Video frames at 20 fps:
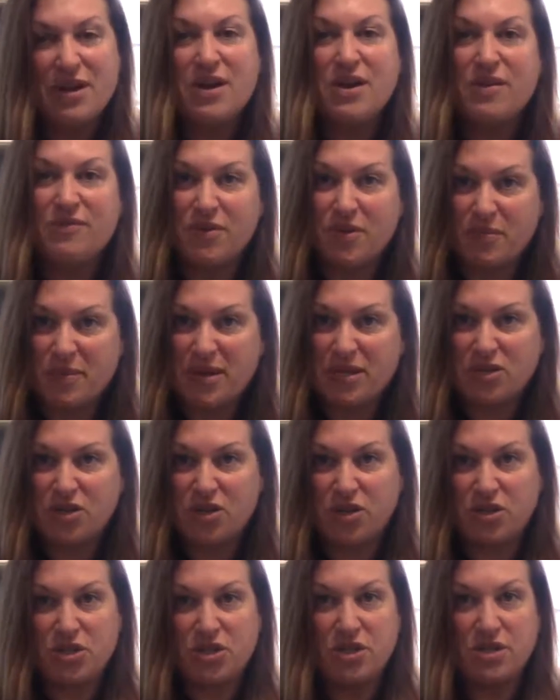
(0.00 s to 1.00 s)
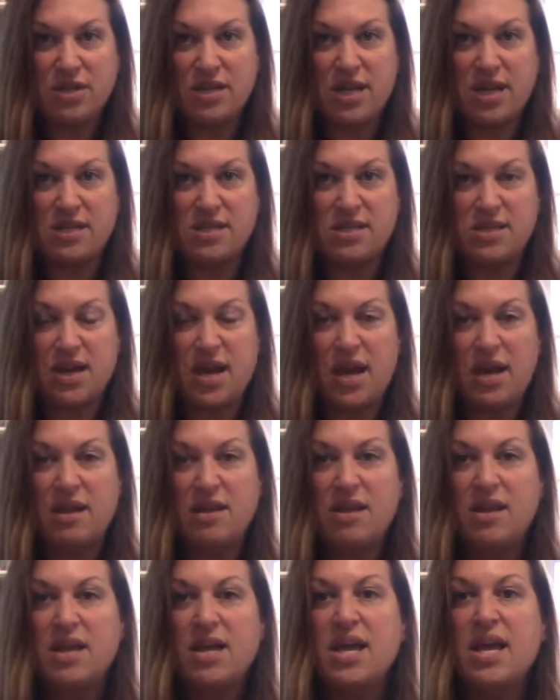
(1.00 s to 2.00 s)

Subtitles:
It's our Turn.Style,